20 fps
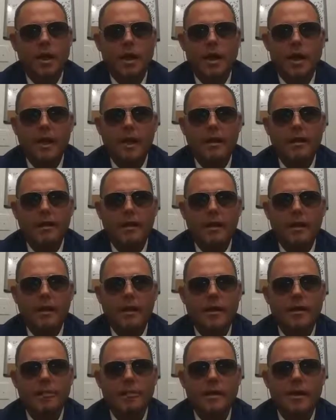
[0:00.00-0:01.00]
and
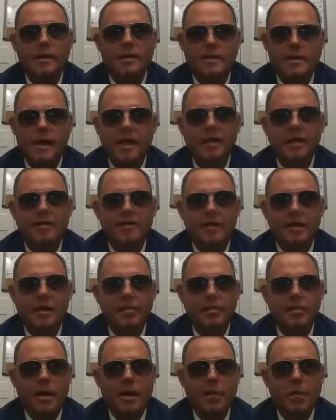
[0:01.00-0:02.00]
a detective
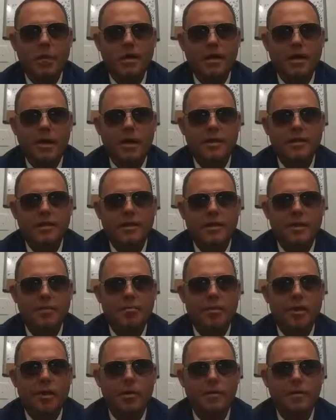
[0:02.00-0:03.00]
come by one day to the
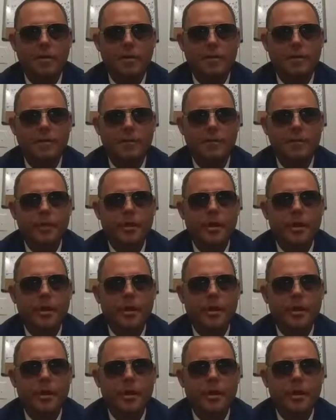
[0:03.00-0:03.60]
apartment,